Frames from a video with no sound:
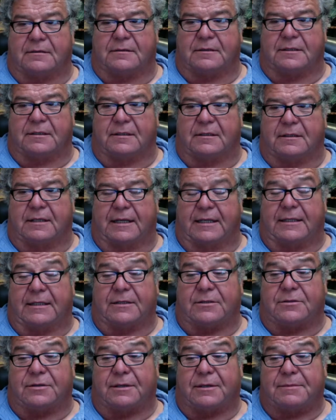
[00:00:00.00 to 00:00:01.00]
like
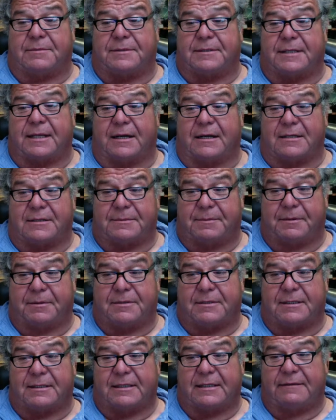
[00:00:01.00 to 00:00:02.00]
the trips that are
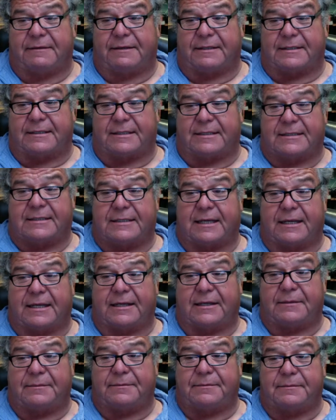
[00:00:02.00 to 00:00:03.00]
supposed to leave at 6
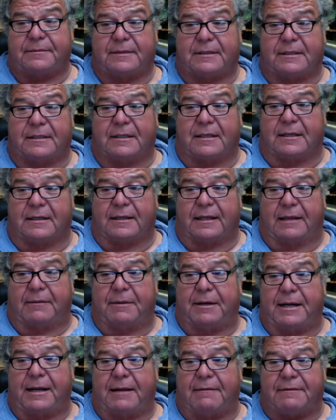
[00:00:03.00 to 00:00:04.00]
a.m., they
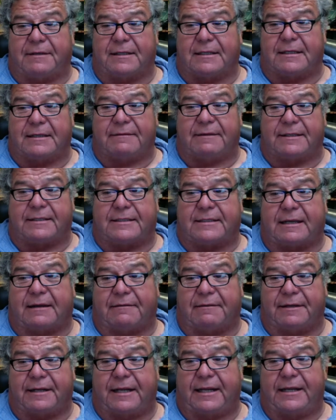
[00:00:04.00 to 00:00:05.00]
might have to leave at
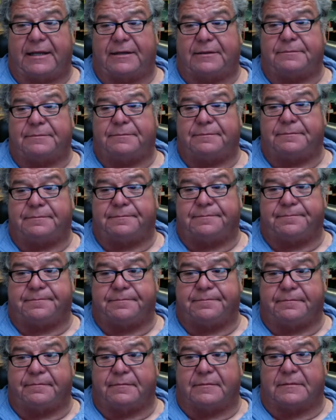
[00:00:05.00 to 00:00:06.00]
7 a.m.
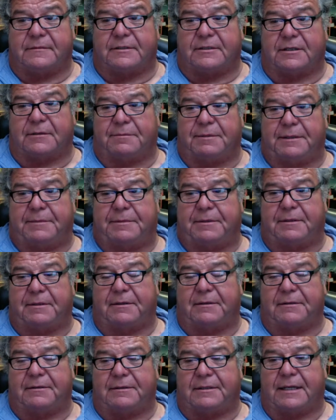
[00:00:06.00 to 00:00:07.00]
so people
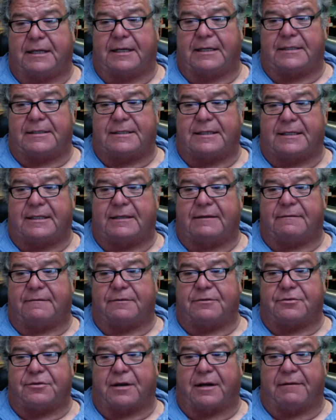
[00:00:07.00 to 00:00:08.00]
don't get a ticket for
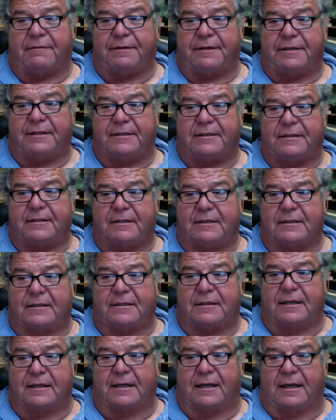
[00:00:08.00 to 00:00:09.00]
driving
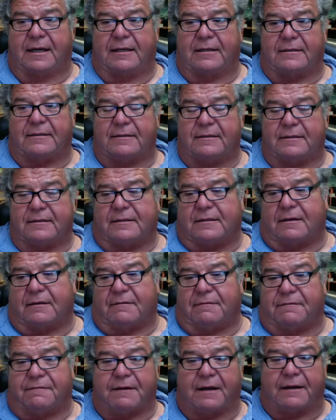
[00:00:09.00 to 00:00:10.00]
at
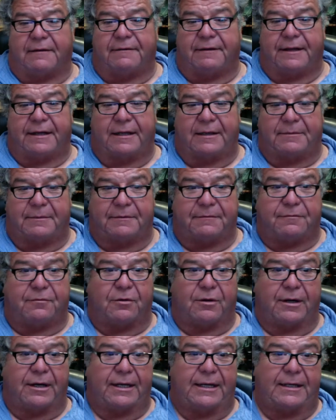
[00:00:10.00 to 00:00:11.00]
5 a.m. or
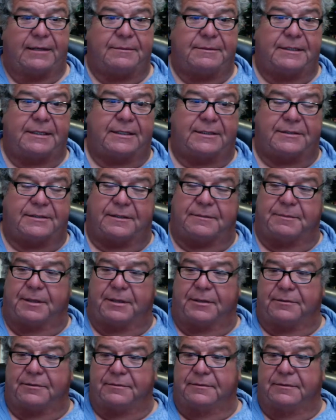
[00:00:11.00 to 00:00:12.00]
4 a.m. to get to the
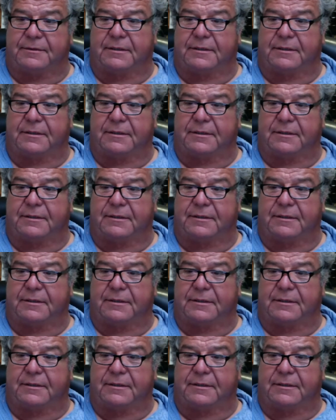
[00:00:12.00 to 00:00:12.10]
boat.